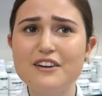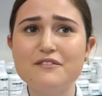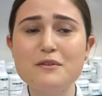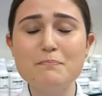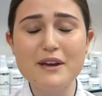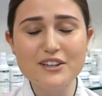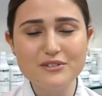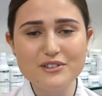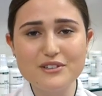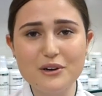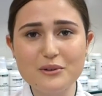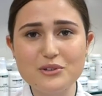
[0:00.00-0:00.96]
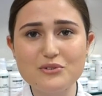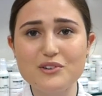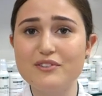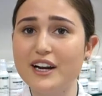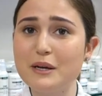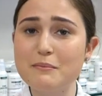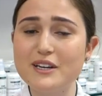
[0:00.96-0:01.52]
For best results, we
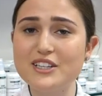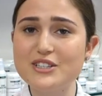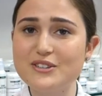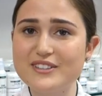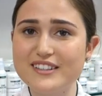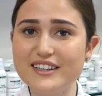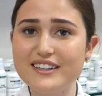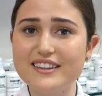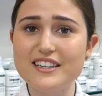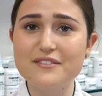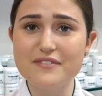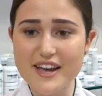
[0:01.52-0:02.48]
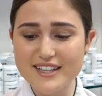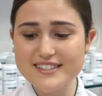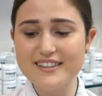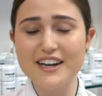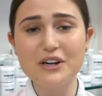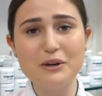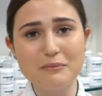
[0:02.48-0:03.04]
recommend using the Advanced
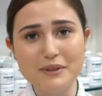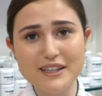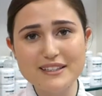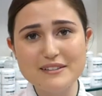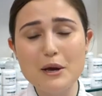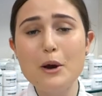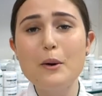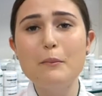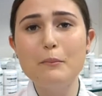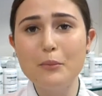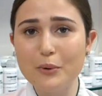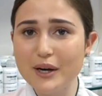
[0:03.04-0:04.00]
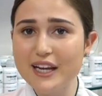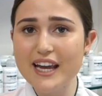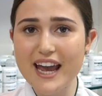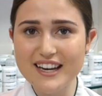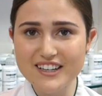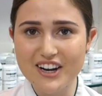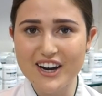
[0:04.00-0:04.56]
Eye Complex morning
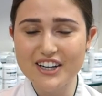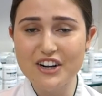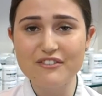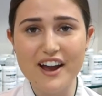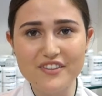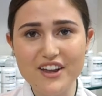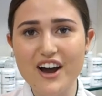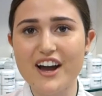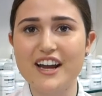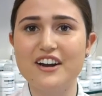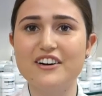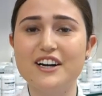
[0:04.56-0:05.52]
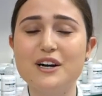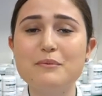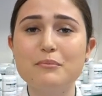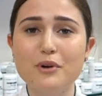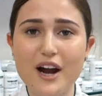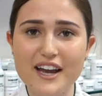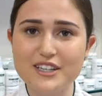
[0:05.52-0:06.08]
and night around the eye area
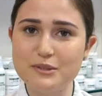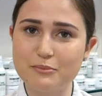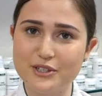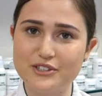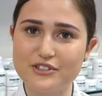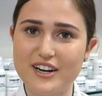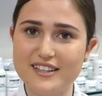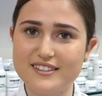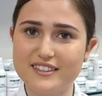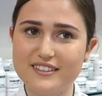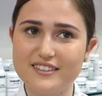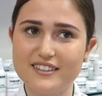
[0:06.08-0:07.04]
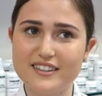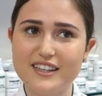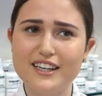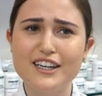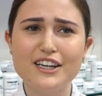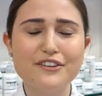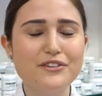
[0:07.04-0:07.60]
prior to moisturising.
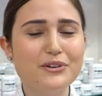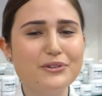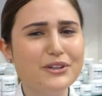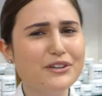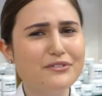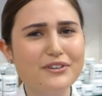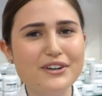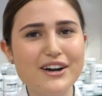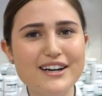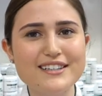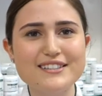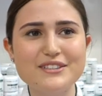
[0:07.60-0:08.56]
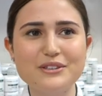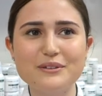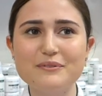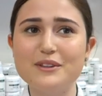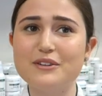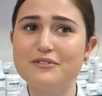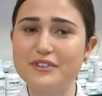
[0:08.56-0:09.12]
If you're looking for an eye serum
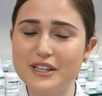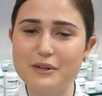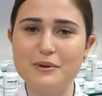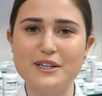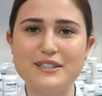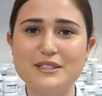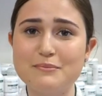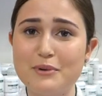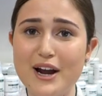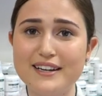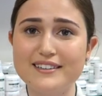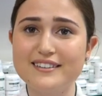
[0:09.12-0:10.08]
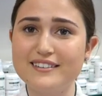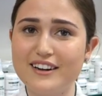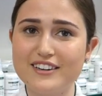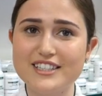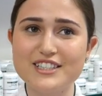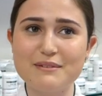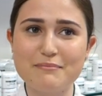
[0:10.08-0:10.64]
that really works to brighten,
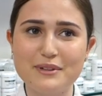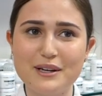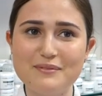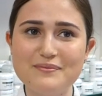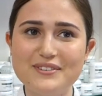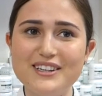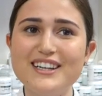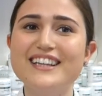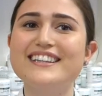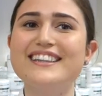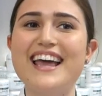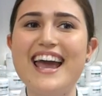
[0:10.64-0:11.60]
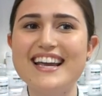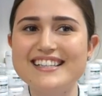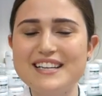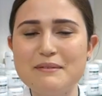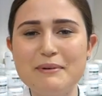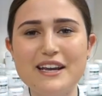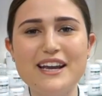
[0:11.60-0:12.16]
nourish and plump, then the
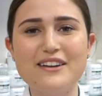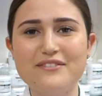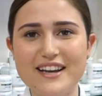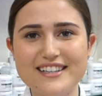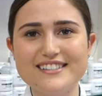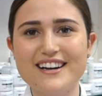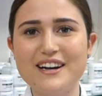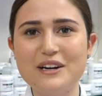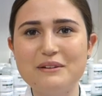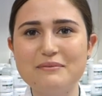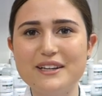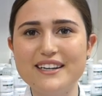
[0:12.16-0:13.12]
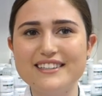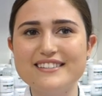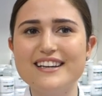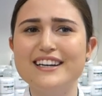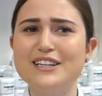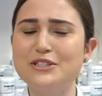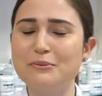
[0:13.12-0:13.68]
ASAP Advanced Eye Complex
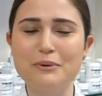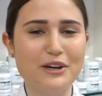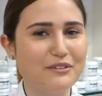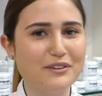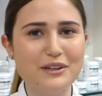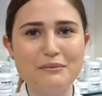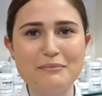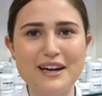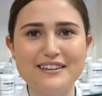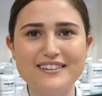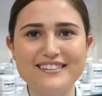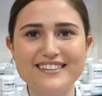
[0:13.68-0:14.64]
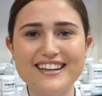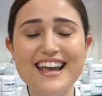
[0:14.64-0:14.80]
is your perfect companion.